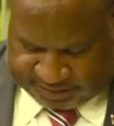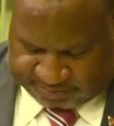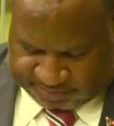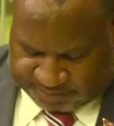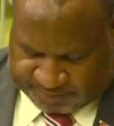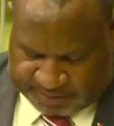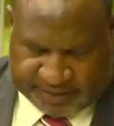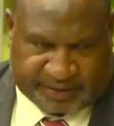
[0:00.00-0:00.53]

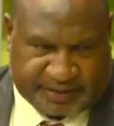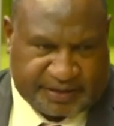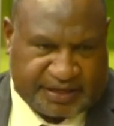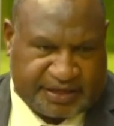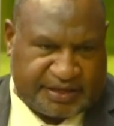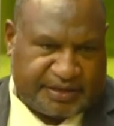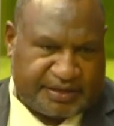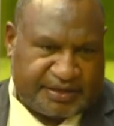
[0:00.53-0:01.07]
Mipla
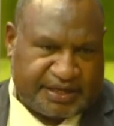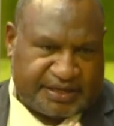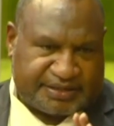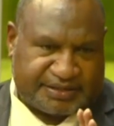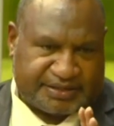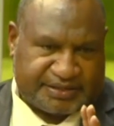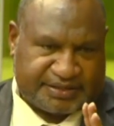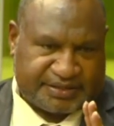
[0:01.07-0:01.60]
he got
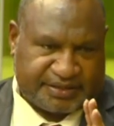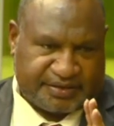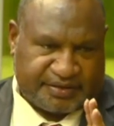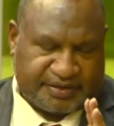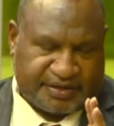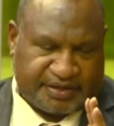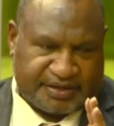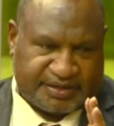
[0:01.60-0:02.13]

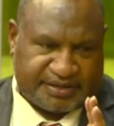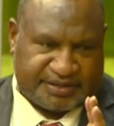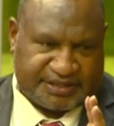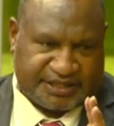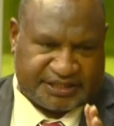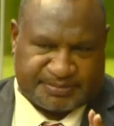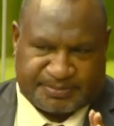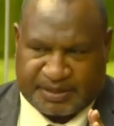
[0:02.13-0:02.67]

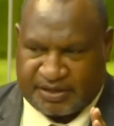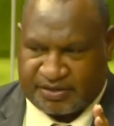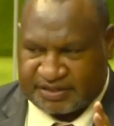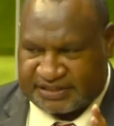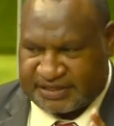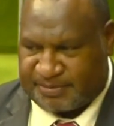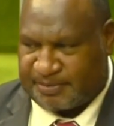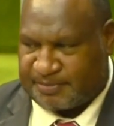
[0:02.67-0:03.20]
6 or
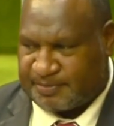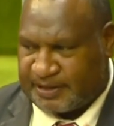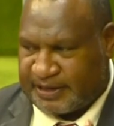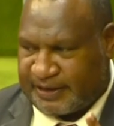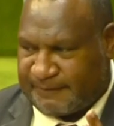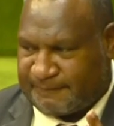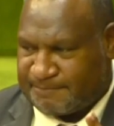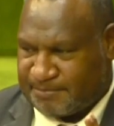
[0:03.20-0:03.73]

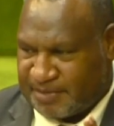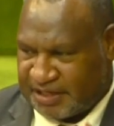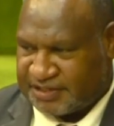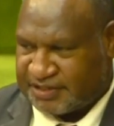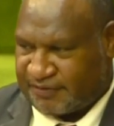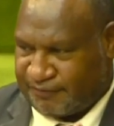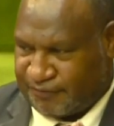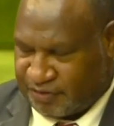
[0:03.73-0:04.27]
7
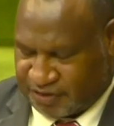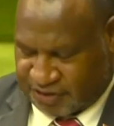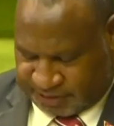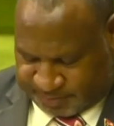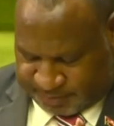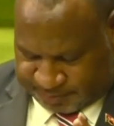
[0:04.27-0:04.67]
major focus for